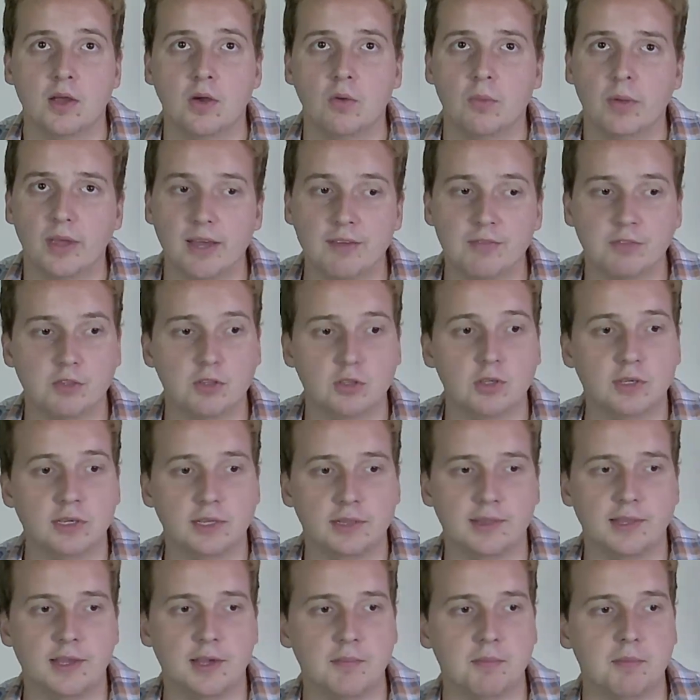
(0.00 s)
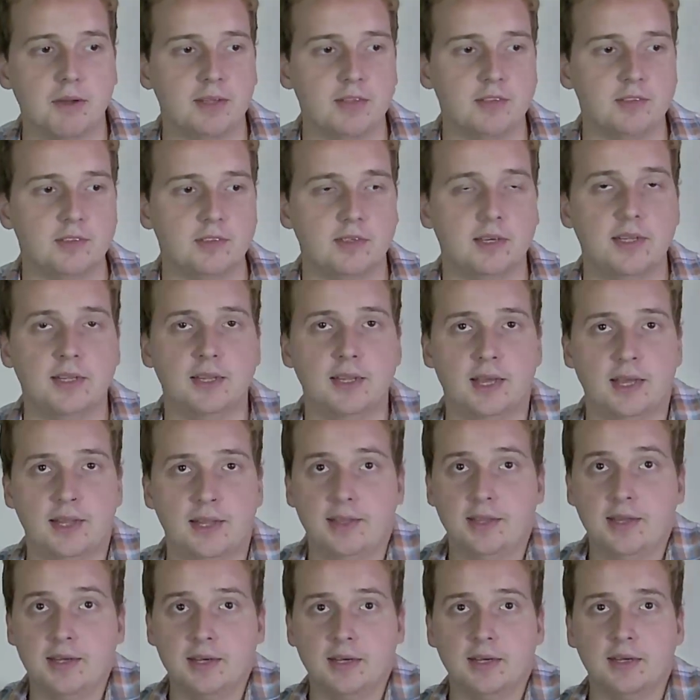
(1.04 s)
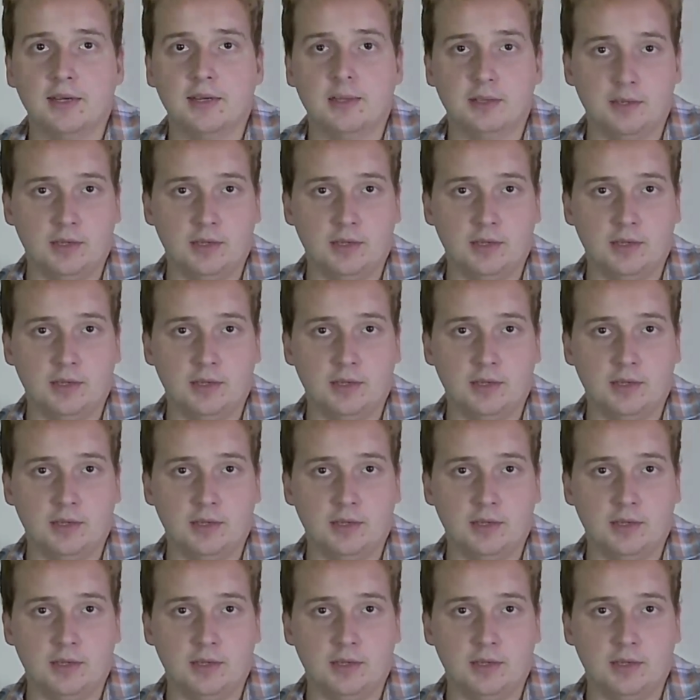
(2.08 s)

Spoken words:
we have to look at their mindset and their